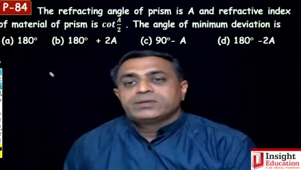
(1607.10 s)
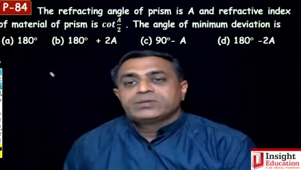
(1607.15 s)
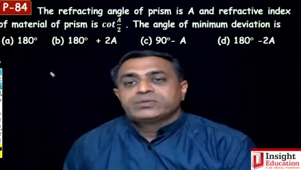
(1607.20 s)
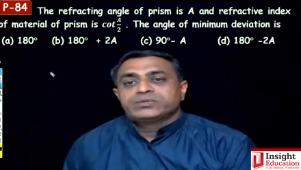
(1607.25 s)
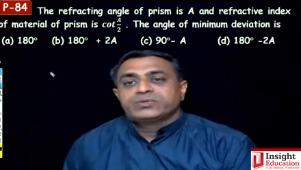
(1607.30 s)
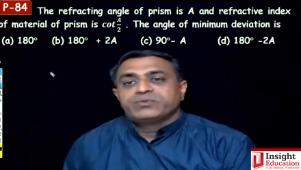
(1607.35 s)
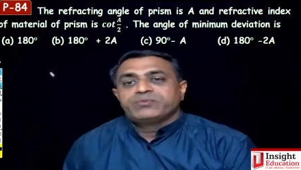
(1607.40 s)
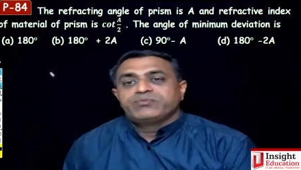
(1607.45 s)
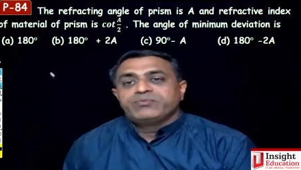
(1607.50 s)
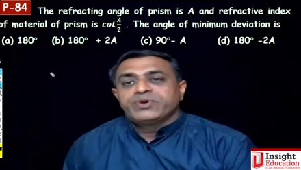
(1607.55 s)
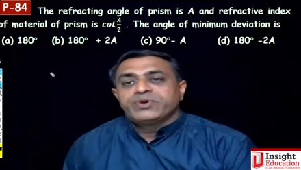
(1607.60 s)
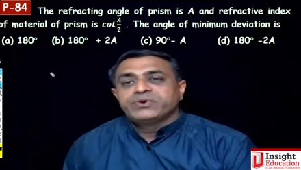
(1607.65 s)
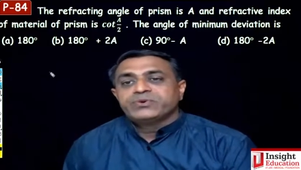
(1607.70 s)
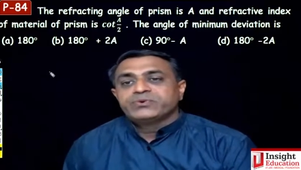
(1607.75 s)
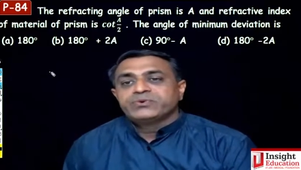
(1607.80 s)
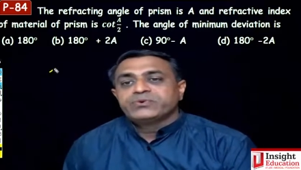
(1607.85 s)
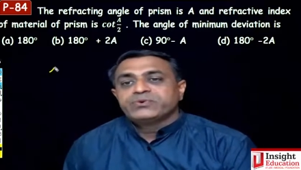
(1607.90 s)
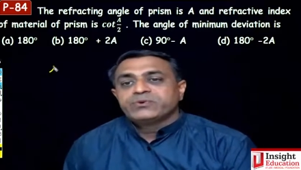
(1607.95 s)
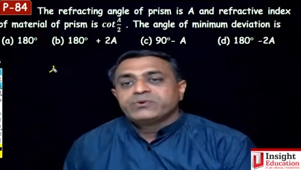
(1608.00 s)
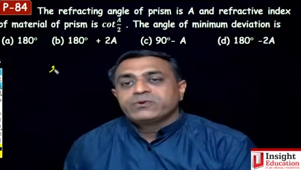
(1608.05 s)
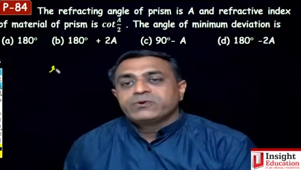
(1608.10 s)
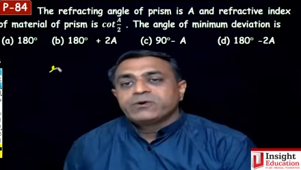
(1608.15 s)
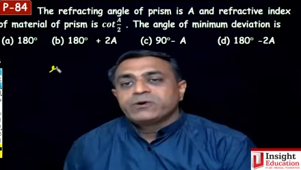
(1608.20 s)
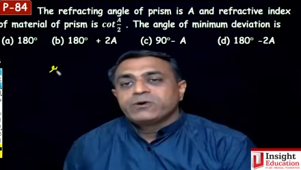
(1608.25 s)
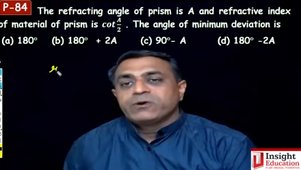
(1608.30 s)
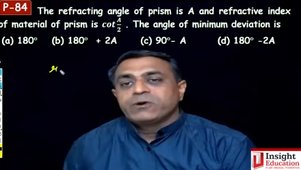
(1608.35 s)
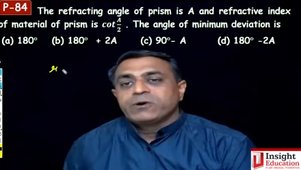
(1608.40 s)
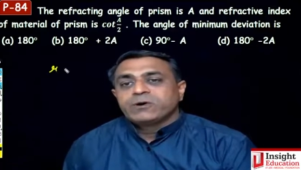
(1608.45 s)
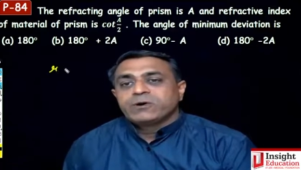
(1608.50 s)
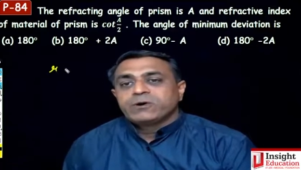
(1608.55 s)
So mu
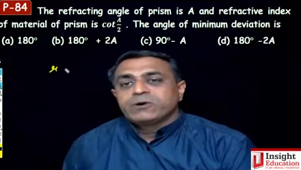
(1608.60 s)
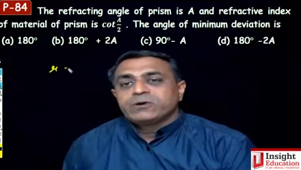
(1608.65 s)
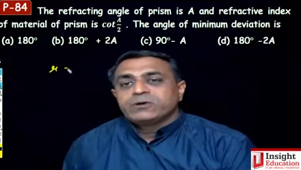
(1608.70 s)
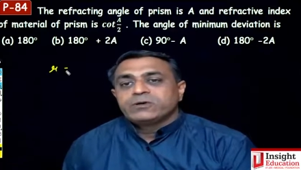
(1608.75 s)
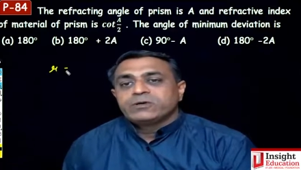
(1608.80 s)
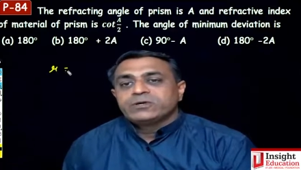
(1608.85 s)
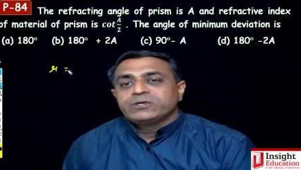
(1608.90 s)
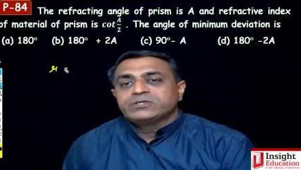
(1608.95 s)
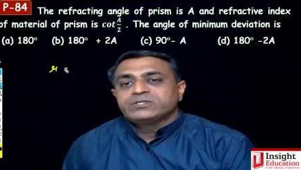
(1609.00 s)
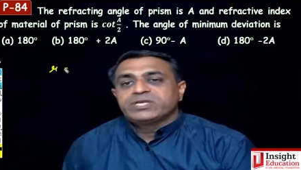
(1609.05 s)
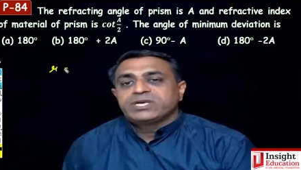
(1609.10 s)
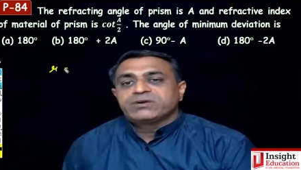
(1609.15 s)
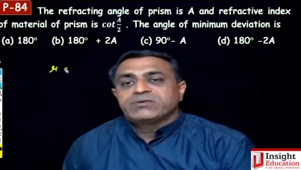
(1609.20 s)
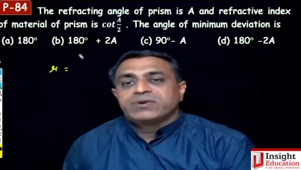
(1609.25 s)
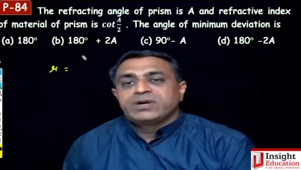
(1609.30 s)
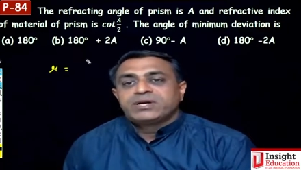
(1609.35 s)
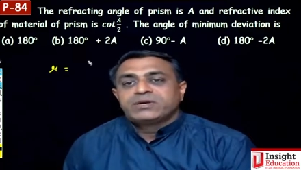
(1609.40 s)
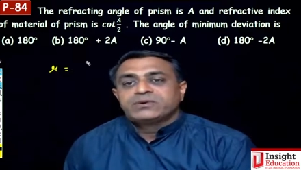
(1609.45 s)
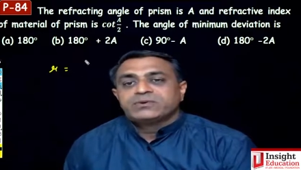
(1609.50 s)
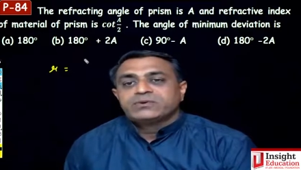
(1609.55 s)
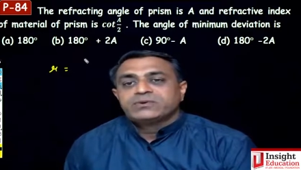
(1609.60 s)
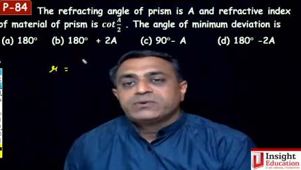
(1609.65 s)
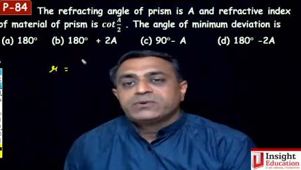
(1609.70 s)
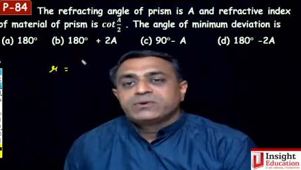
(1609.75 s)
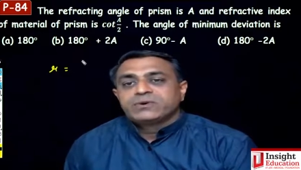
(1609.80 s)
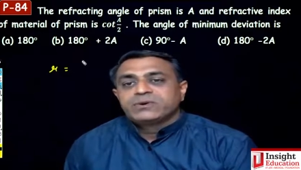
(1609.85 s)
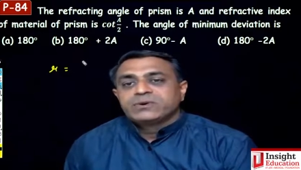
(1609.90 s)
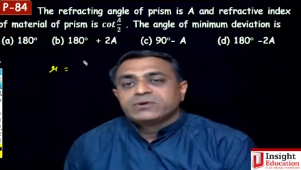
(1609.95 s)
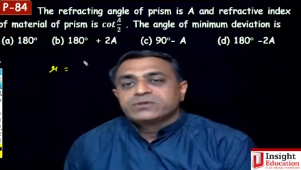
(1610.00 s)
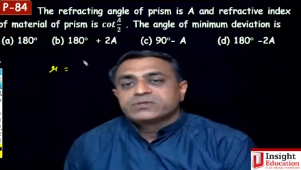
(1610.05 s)
is equal to
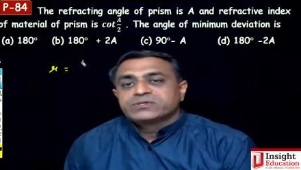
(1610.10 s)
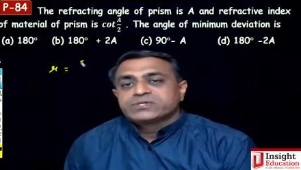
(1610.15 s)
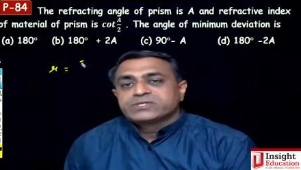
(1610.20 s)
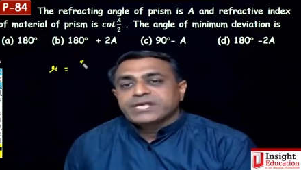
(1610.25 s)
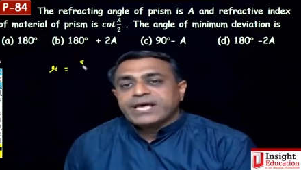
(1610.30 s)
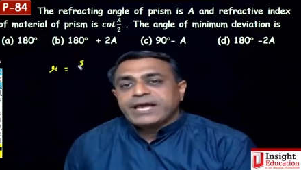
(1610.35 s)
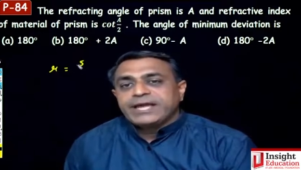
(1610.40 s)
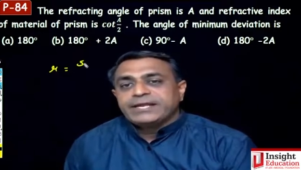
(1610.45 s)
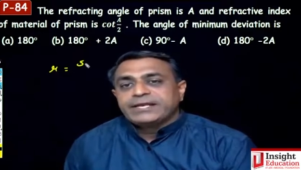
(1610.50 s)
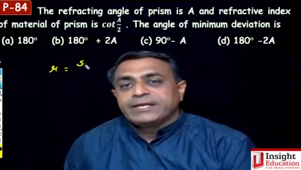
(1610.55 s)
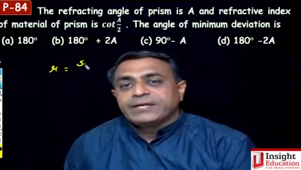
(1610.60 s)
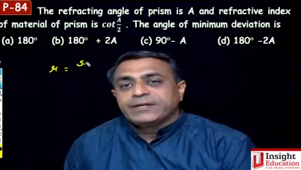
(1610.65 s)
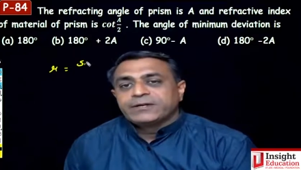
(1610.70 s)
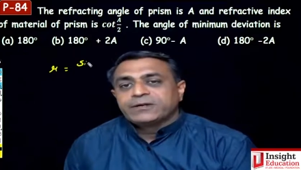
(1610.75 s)
sine